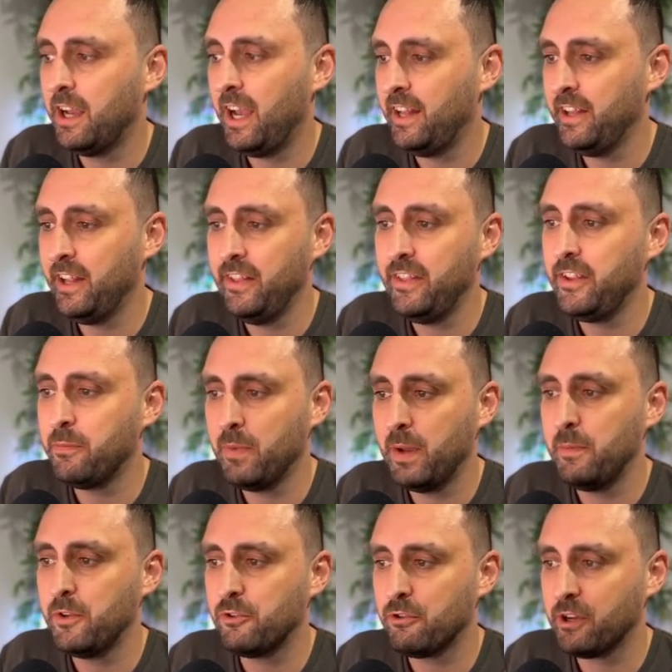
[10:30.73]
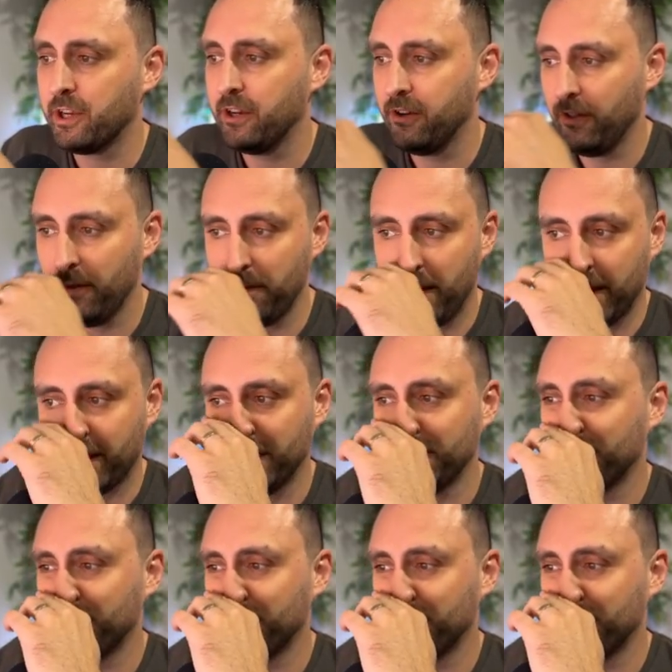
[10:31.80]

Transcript: and then this may be triggering on the back